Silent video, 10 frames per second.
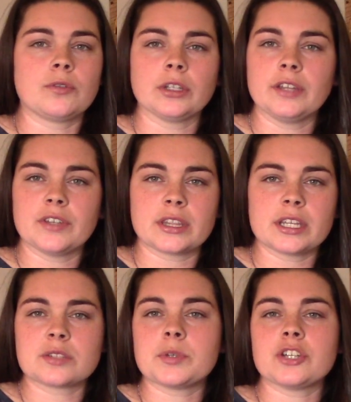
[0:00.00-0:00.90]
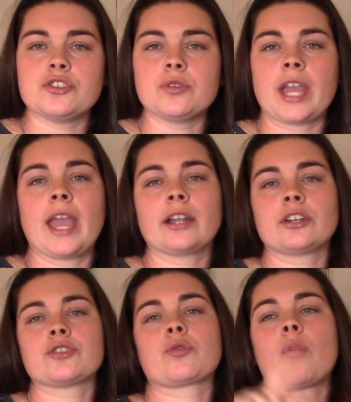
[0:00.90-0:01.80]
for living things because you can't
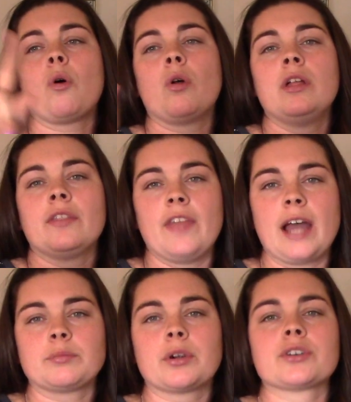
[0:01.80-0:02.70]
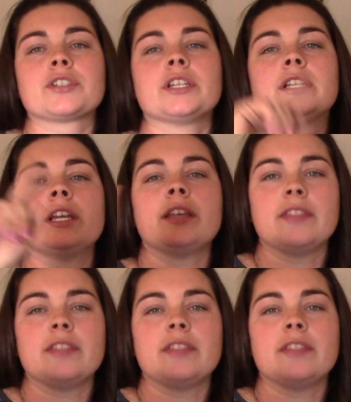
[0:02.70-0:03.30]
control that person,